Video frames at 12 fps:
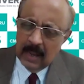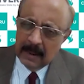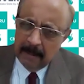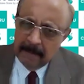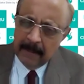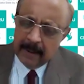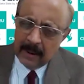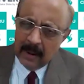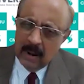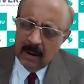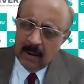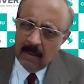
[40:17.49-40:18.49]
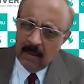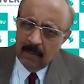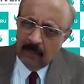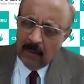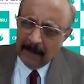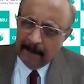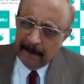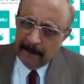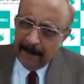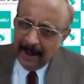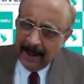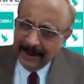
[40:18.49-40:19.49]
remember, for
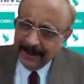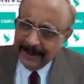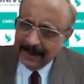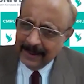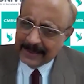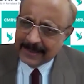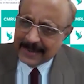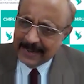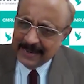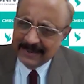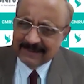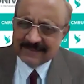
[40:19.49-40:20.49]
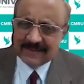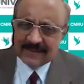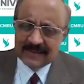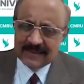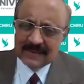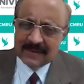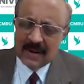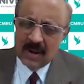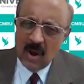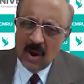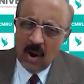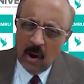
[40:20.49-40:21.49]
planting trees
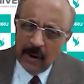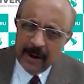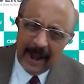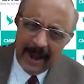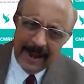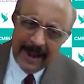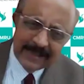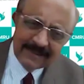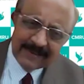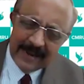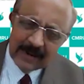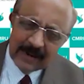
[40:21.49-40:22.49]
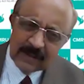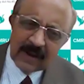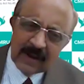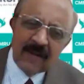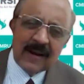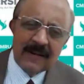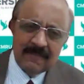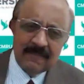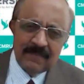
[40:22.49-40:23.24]
on either side of the river.